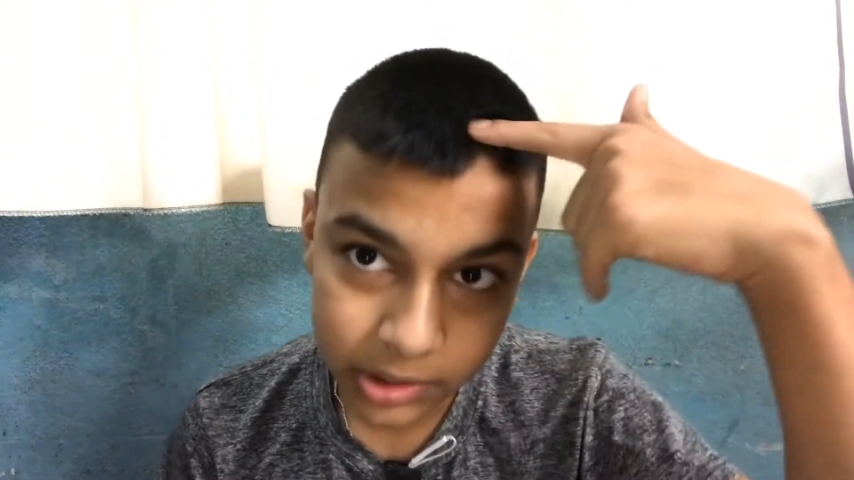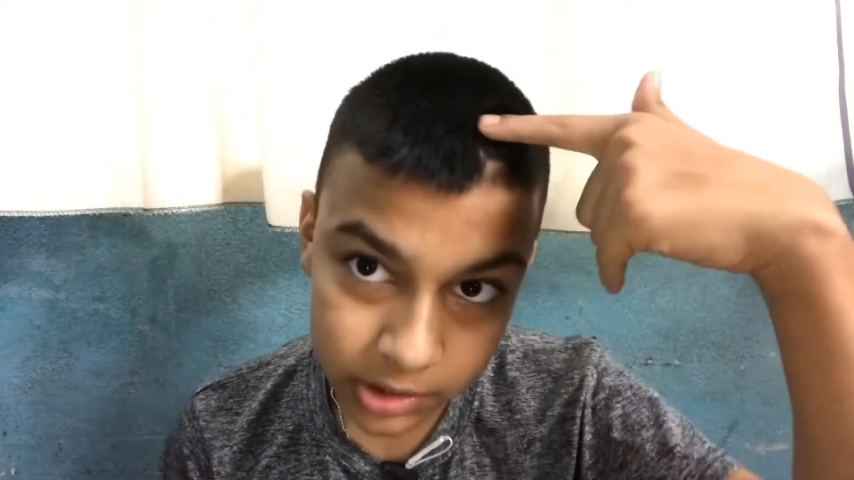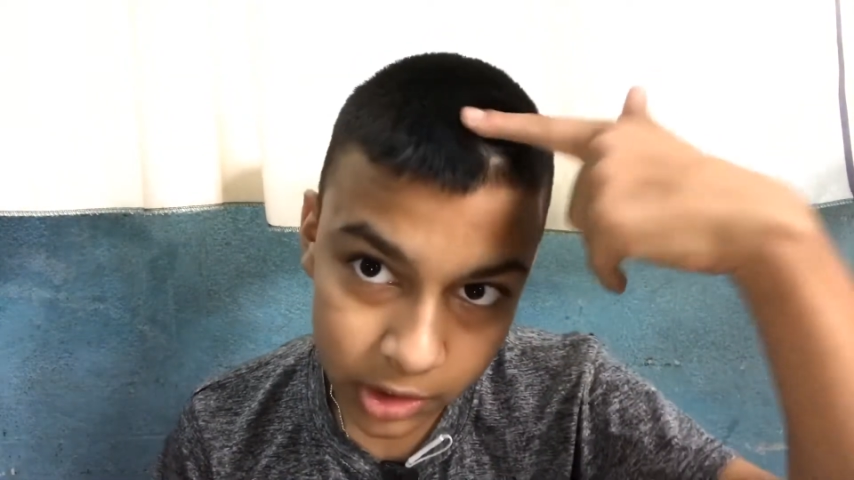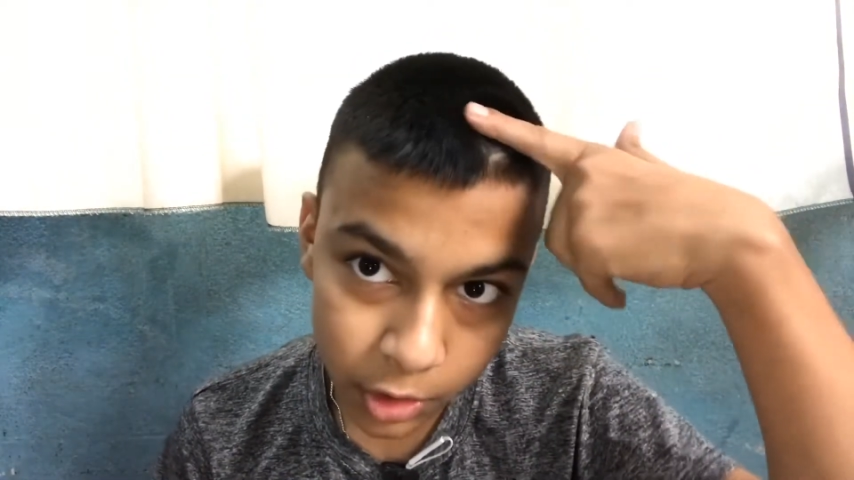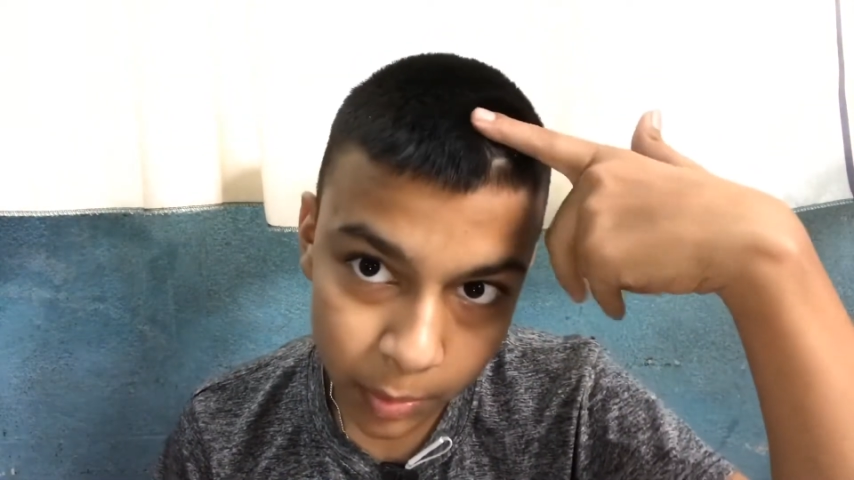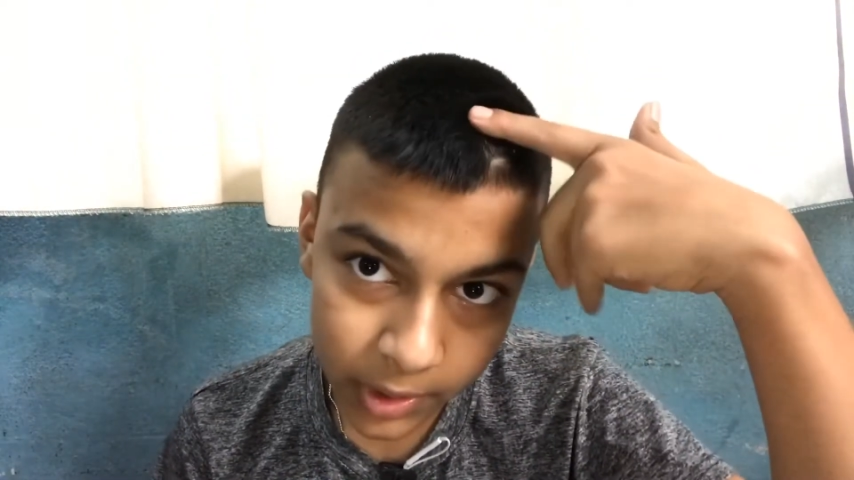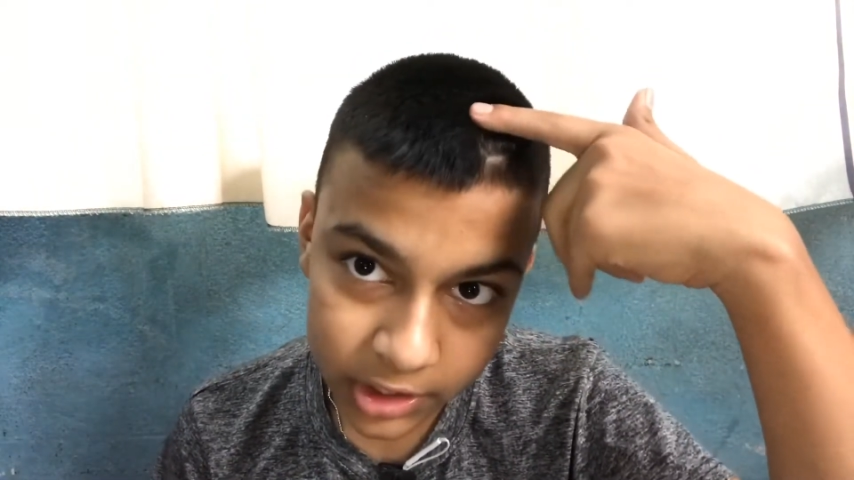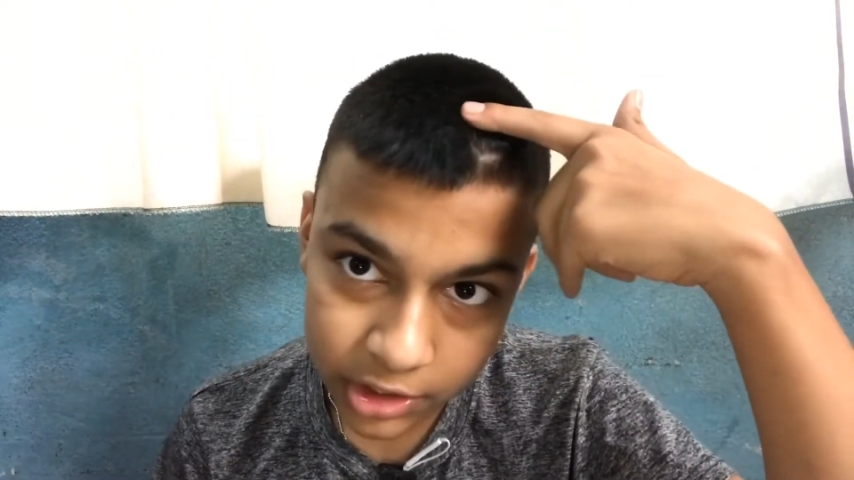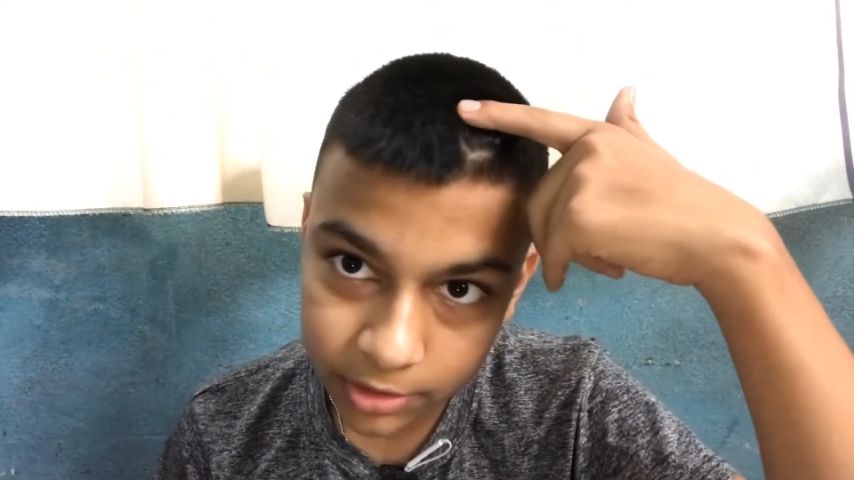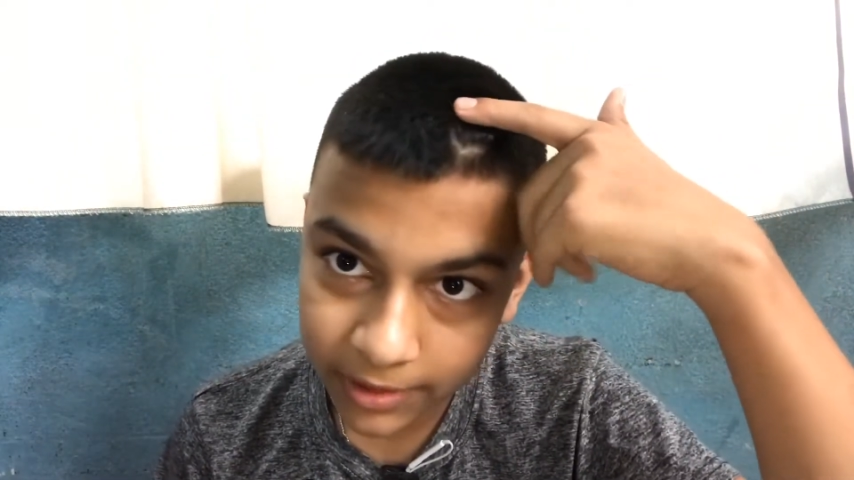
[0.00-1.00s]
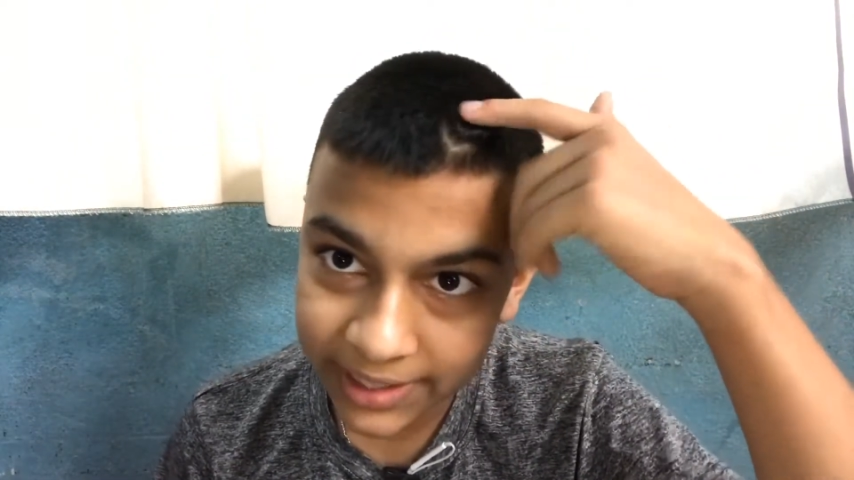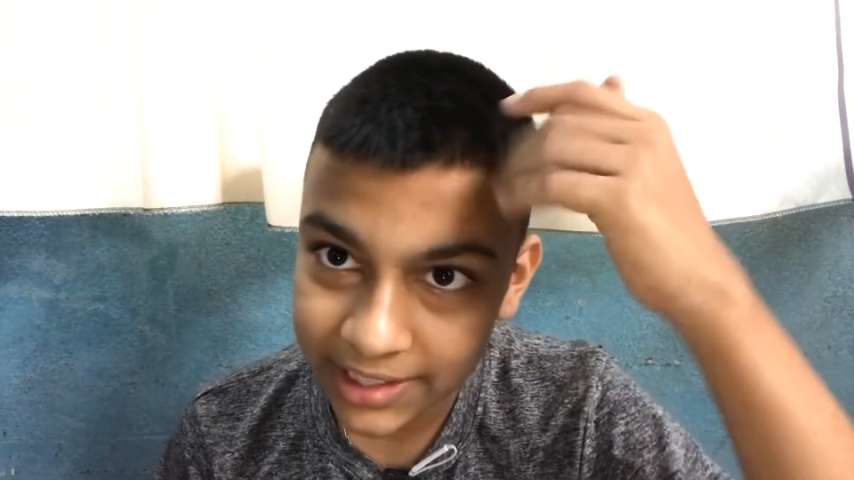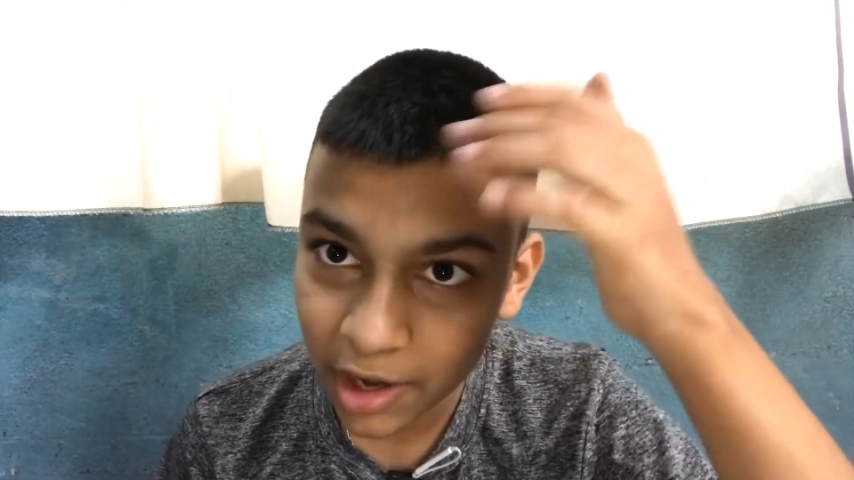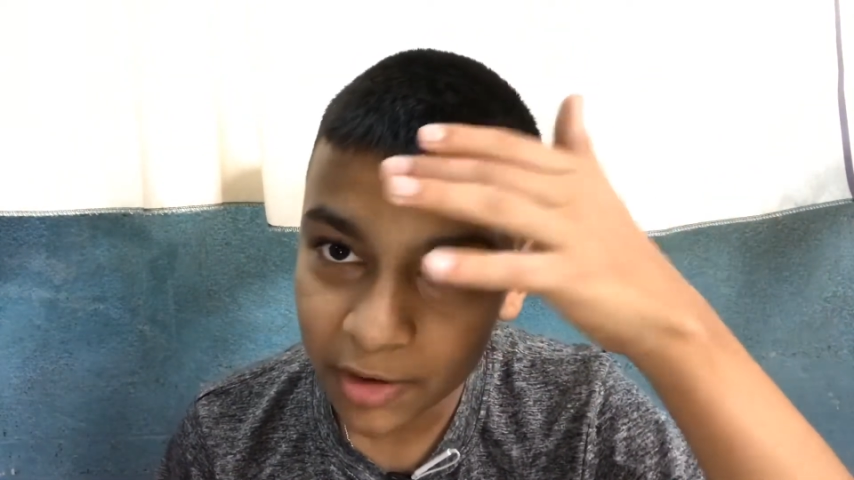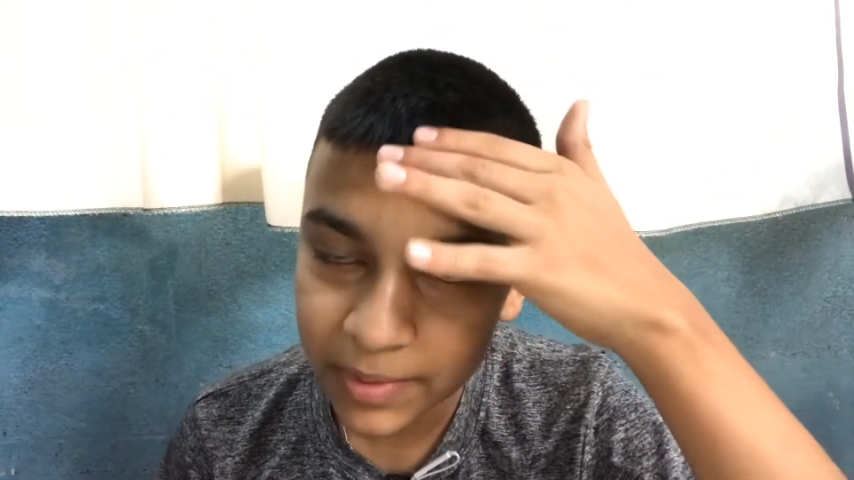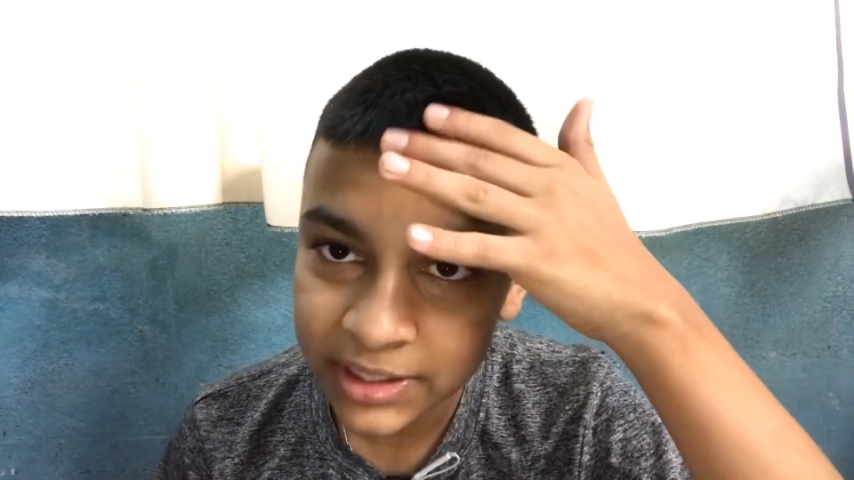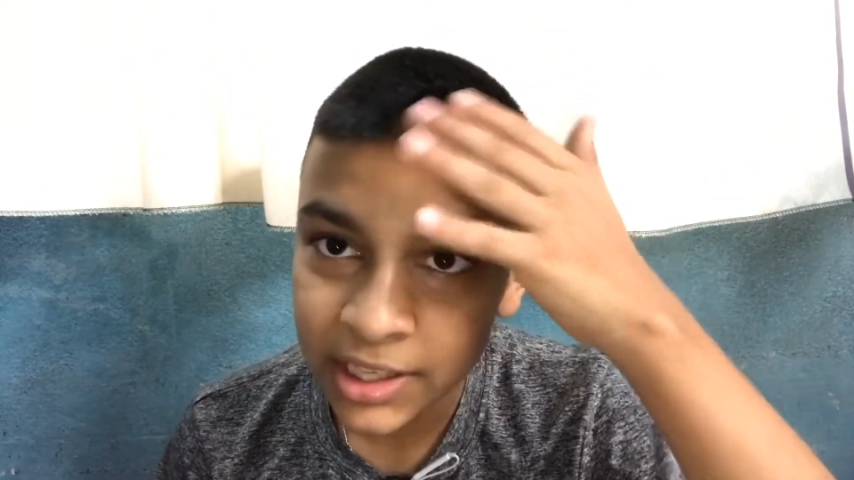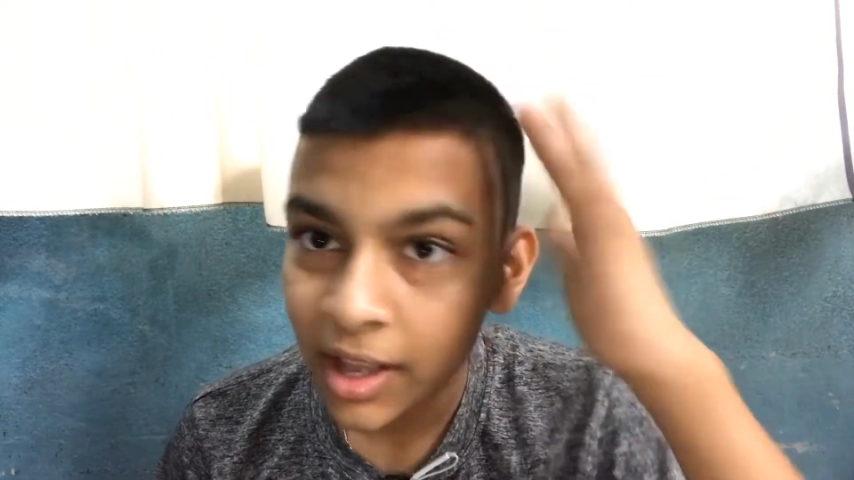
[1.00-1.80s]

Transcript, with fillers: so much right now but